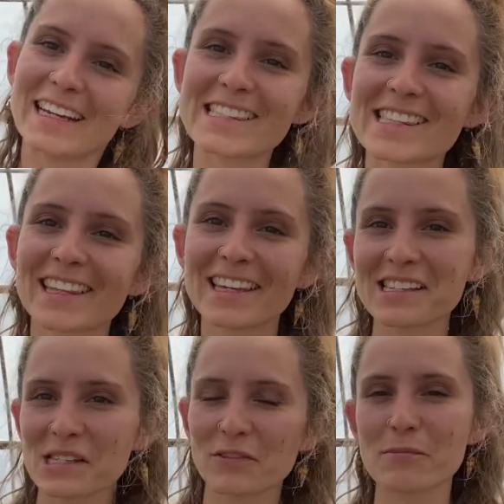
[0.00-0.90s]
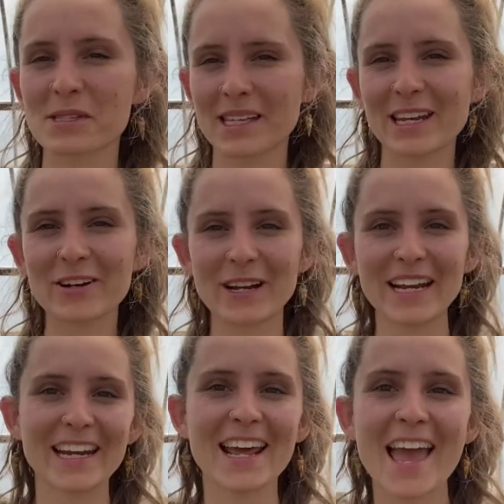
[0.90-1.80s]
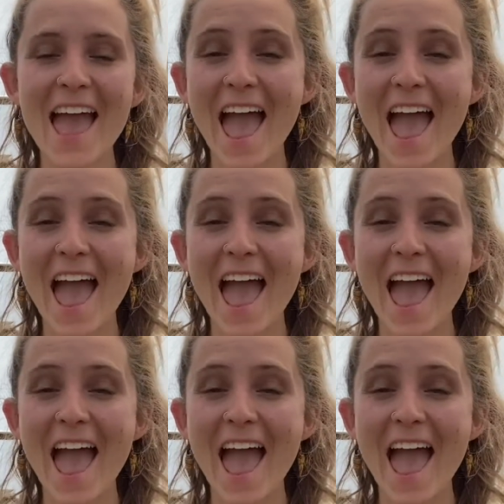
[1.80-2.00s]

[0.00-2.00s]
it's Liz from City Green,